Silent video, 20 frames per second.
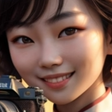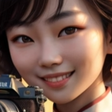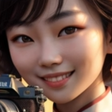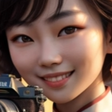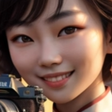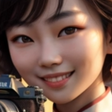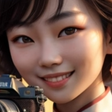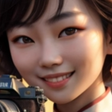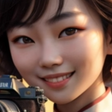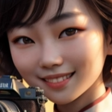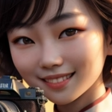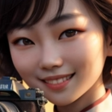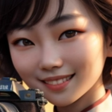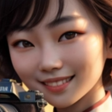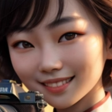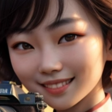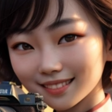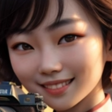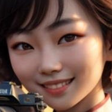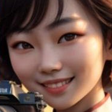
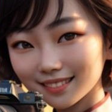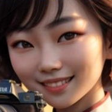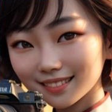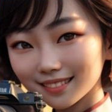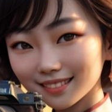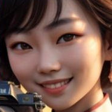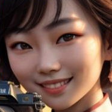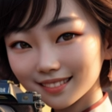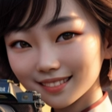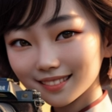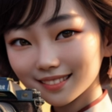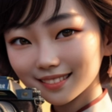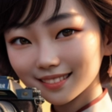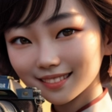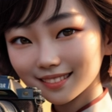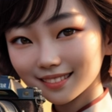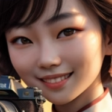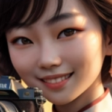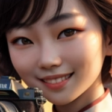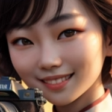
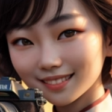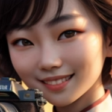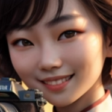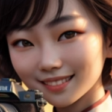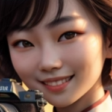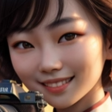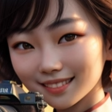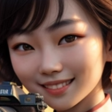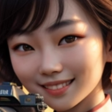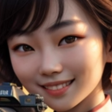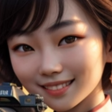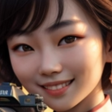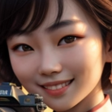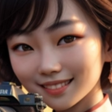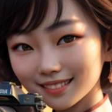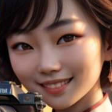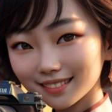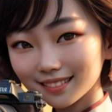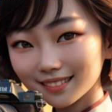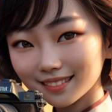
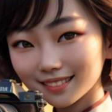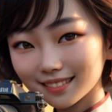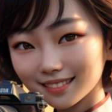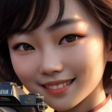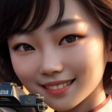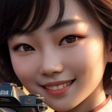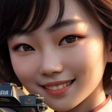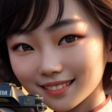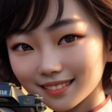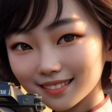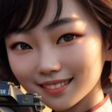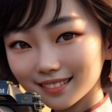(no one is talking)